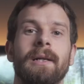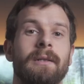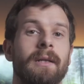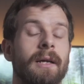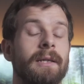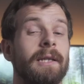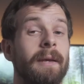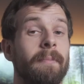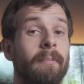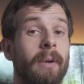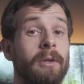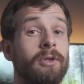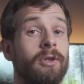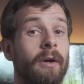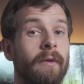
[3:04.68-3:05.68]
and does a
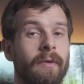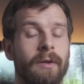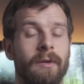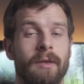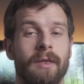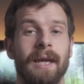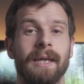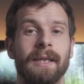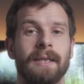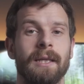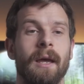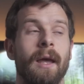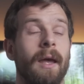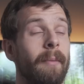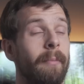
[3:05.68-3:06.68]
bunch of other things,
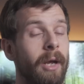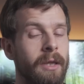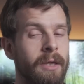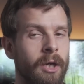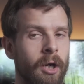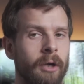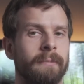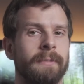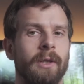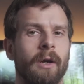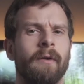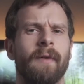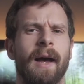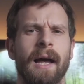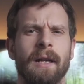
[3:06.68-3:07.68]
but in terms
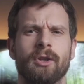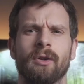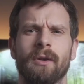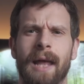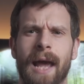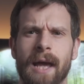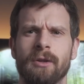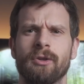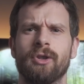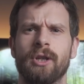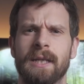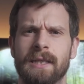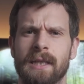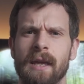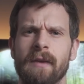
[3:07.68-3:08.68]
of actual
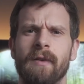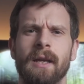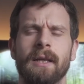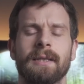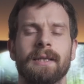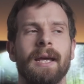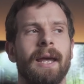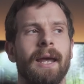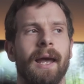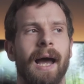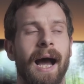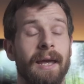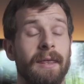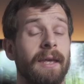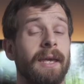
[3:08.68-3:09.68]
energy savings,
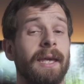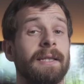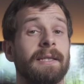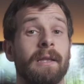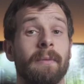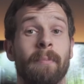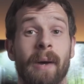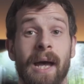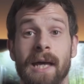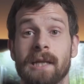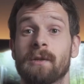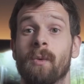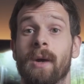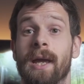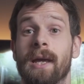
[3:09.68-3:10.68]
I think it's the
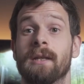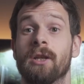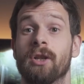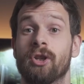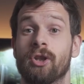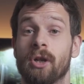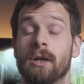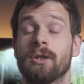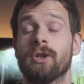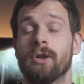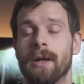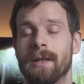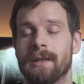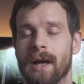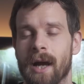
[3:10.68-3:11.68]
best way to shut
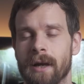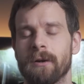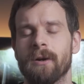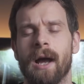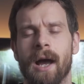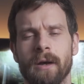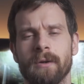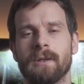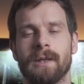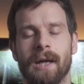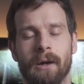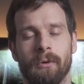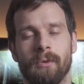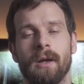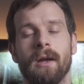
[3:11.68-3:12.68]
your entire house
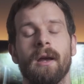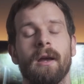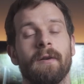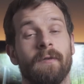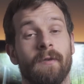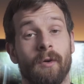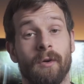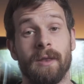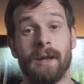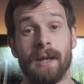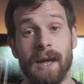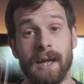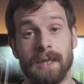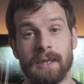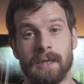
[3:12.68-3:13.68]
down for the
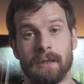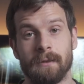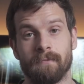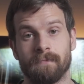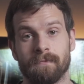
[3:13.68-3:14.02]
night.